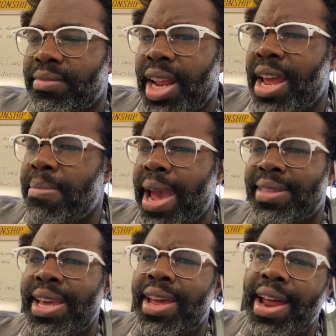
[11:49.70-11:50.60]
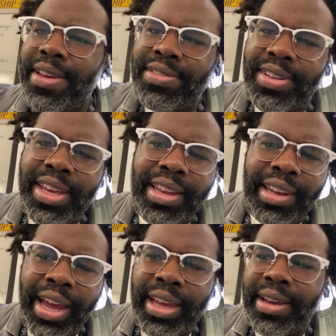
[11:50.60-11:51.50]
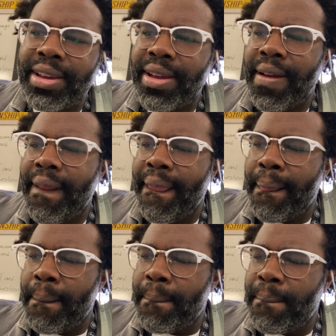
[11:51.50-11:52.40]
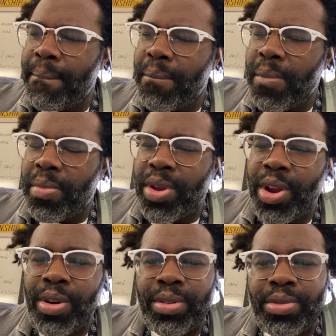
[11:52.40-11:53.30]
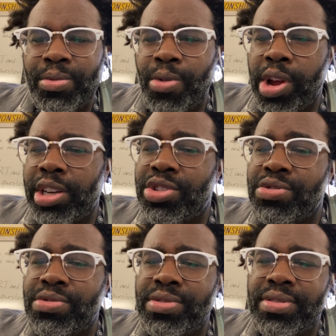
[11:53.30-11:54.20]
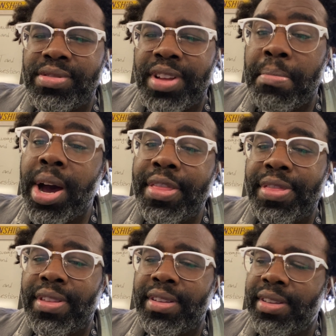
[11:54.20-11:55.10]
and back then I used to get like, one or two a month.